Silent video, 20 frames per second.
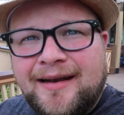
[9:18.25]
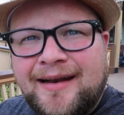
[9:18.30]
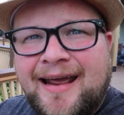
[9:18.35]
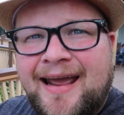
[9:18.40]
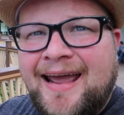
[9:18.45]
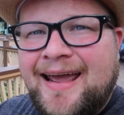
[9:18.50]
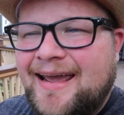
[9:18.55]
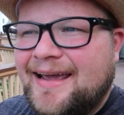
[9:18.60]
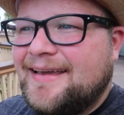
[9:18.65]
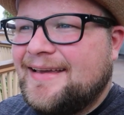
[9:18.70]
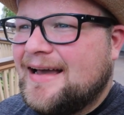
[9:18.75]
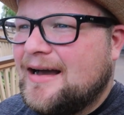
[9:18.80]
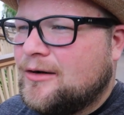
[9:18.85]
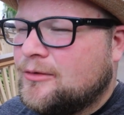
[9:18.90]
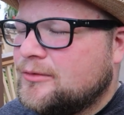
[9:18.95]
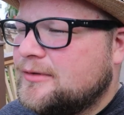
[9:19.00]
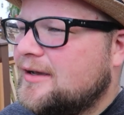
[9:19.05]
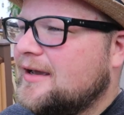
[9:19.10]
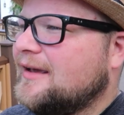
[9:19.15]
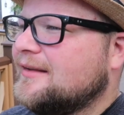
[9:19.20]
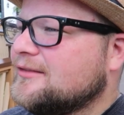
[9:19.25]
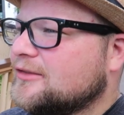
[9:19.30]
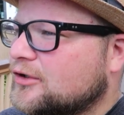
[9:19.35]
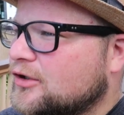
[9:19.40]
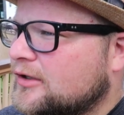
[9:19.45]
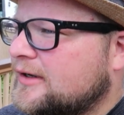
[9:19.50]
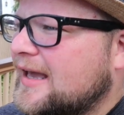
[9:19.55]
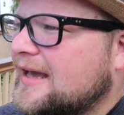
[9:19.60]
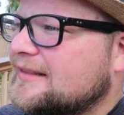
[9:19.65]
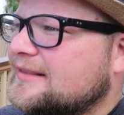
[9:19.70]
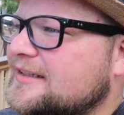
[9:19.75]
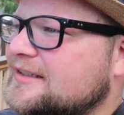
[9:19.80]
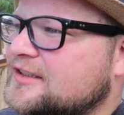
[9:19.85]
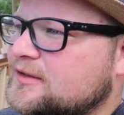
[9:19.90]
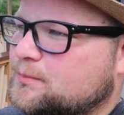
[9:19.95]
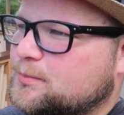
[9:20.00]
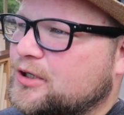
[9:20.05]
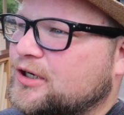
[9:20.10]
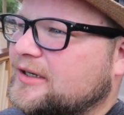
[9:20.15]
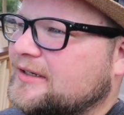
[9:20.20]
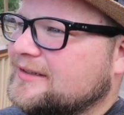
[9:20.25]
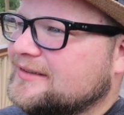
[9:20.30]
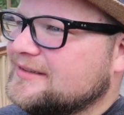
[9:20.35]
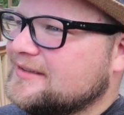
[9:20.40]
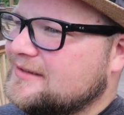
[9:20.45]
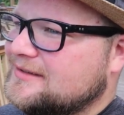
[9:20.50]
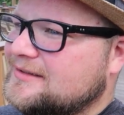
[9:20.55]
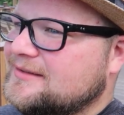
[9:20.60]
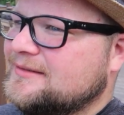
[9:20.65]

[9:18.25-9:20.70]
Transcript: and hang out and look at the springs.